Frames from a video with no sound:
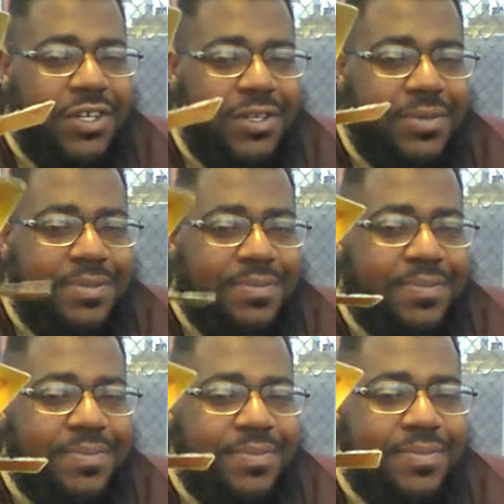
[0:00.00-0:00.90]
here.
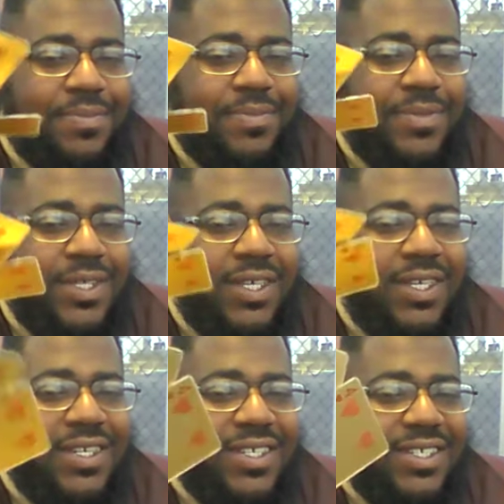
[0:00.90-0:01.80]

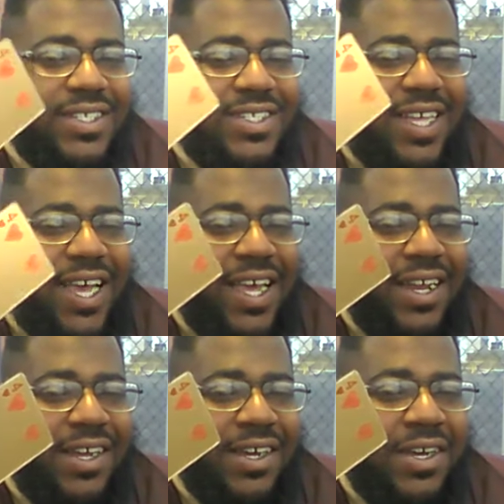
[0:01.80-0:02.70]
This is that
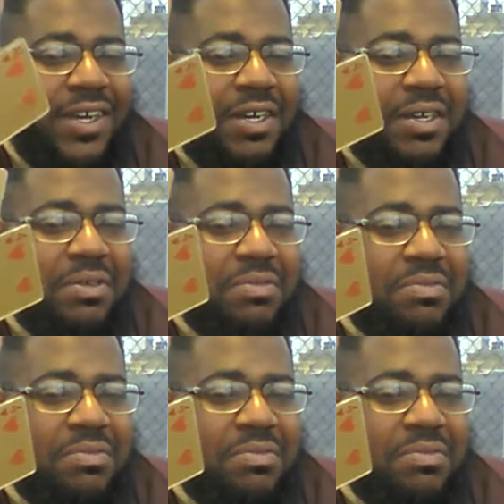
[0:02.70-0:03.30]
uh